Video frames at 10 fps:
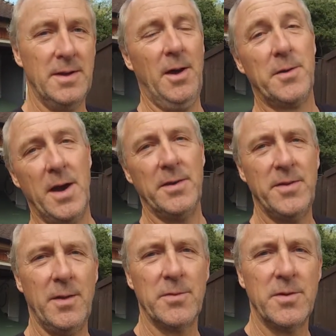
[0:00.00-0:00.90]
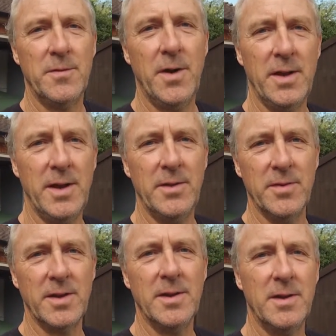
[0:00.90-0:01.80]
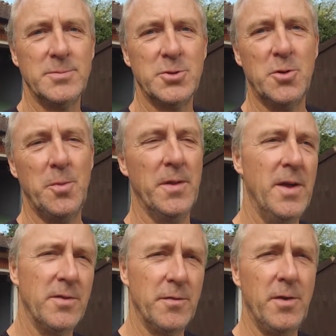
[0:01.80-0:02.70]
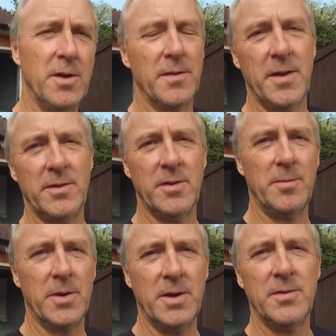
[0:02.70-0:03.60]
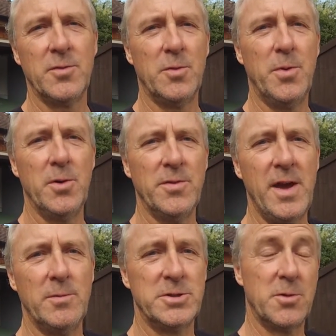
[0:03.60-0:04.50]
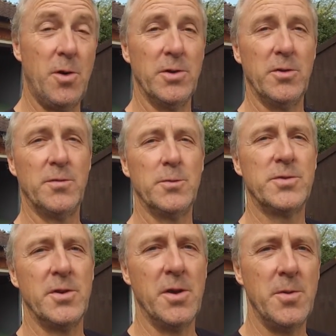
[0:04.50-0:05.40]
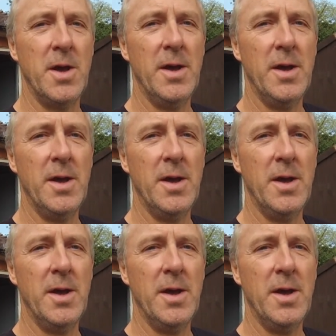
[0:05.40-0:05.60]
Okay, it sounds fairly easy, I'm sure, but there's a few little things that I'm going to sort of point out which are quite useful to you.